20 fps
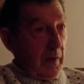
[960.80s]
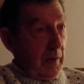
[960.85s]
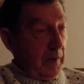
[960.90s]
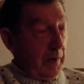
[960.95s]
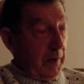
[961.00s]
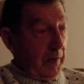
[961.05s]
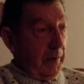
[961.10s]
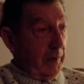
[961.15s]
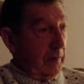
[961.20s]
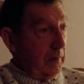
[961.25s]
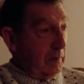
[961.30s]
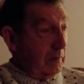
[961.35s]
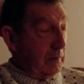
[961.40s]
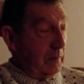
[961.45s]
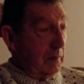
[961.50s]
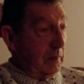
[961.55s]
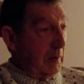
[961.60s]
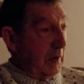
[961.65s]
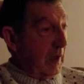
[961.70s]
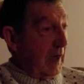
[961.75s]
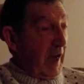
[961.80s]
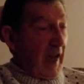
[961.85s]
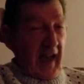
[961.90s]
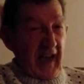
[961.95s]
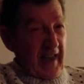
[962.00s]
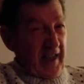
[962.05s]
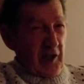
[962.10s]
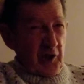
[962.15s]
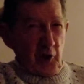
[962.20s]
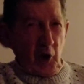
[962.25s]
You know.
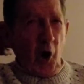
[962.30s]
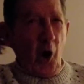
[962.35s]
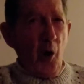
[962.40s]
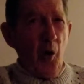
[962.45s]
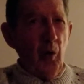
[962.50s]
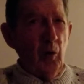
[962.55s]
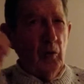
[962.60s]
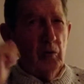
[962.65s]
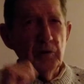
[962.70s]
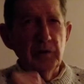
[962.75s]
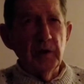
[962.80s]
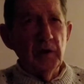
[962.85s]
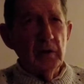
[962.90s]
And it's cold.